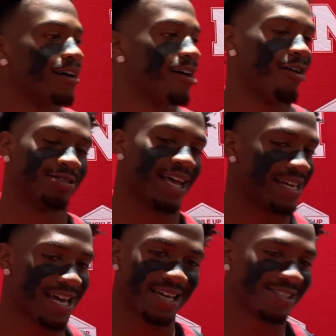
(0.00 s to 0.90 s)
I was like,
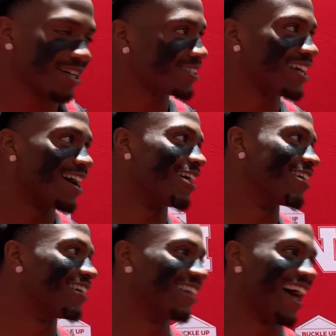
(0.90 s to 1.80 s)
yes, touchdown.
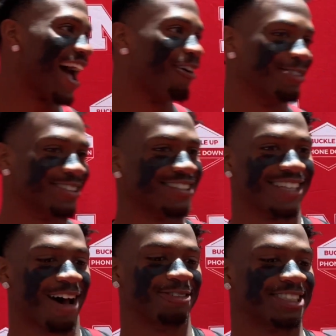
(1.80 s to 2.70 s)
Like, I was
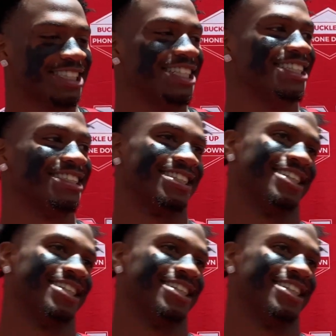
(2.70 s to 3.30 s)
cheesing.